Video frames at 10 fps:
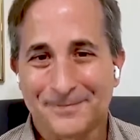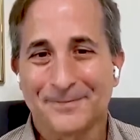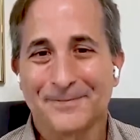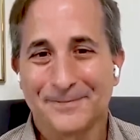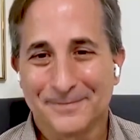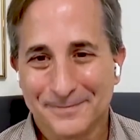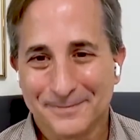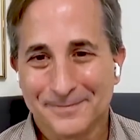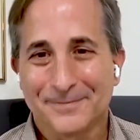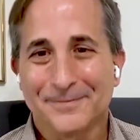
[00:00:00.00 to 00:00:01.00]

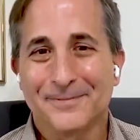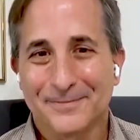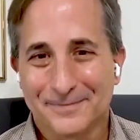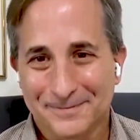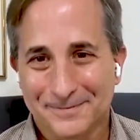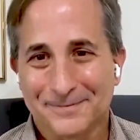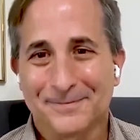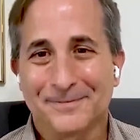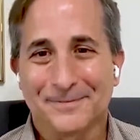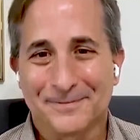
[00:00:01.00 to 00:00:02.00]

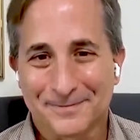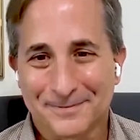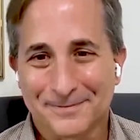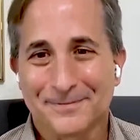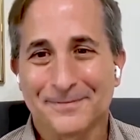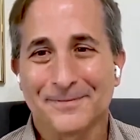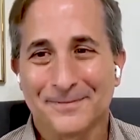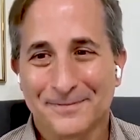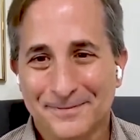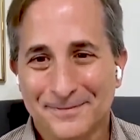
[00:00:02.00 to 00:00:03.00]

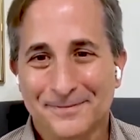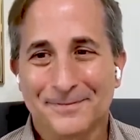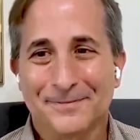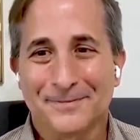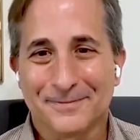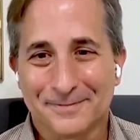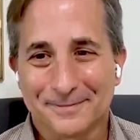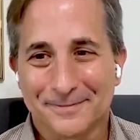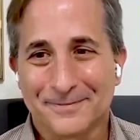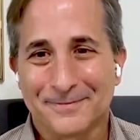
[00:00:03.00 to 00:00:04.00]

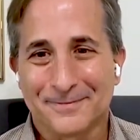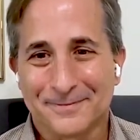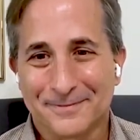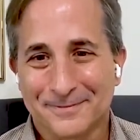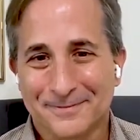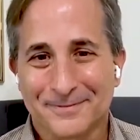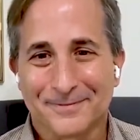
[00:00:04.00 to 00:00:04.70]
This person isn't speaking.